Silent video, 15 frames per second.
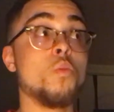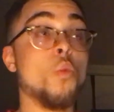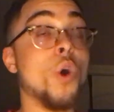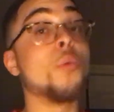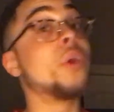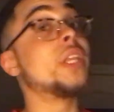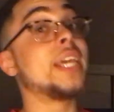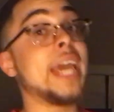
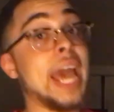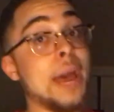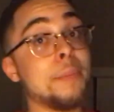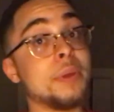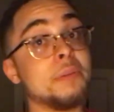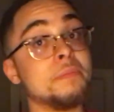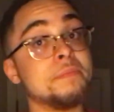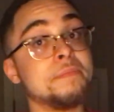what really
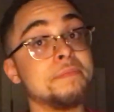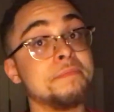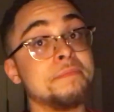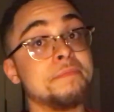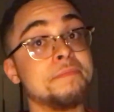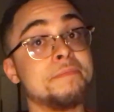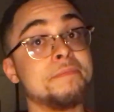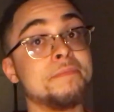happened.
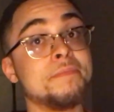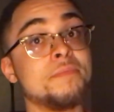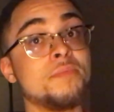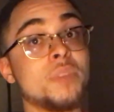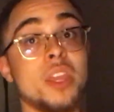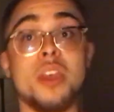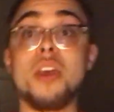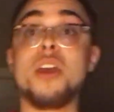
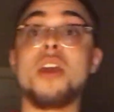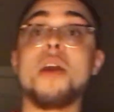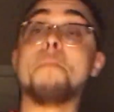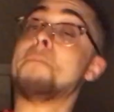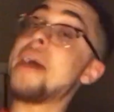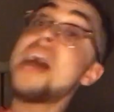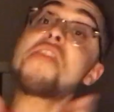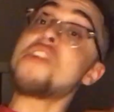
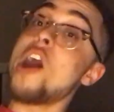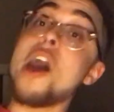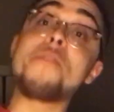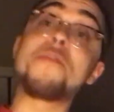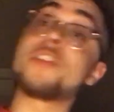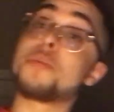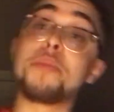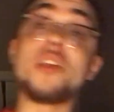Math
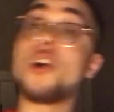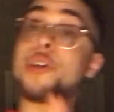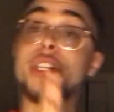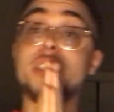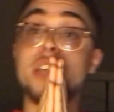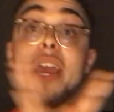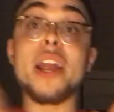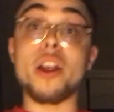Hoffa's been on
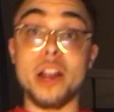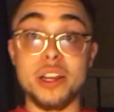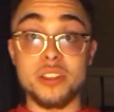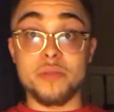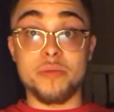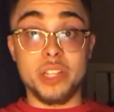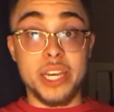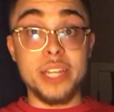a tear
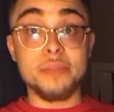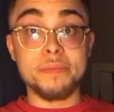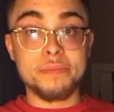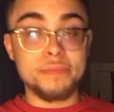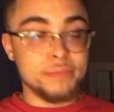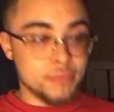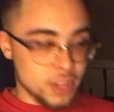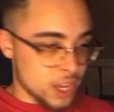as of late,
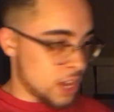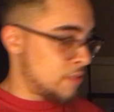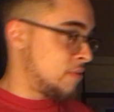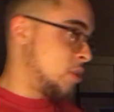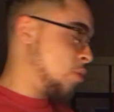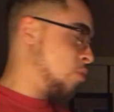if